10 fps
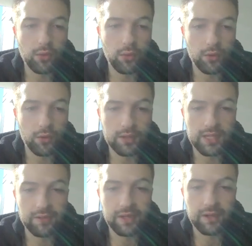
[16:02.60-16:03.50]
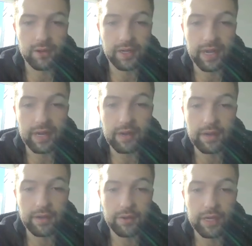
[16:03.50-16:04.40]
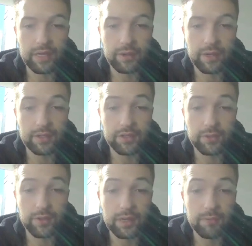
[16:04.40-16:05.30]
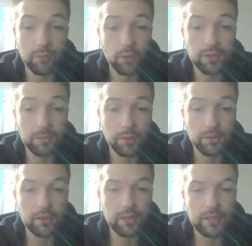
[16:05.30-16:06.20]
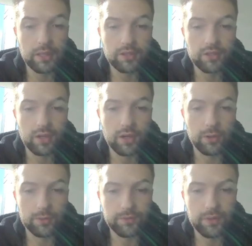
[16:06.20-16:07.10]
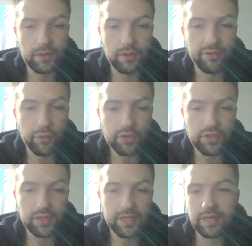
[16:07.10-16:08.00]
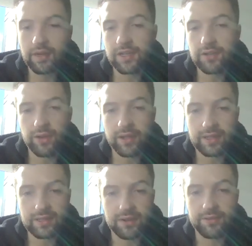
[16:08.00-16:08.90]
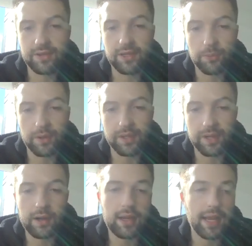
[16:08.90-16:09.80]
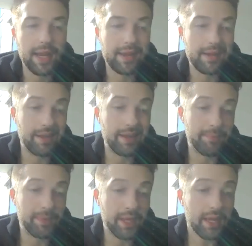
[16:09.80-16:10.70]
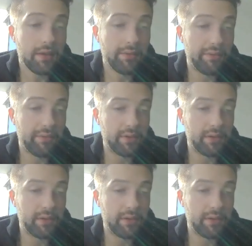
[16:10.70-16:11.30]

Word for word: corner or safety here again. I know that you guys do need multiple. So, unfortunately, not a huge fan of that safety group right there. And if,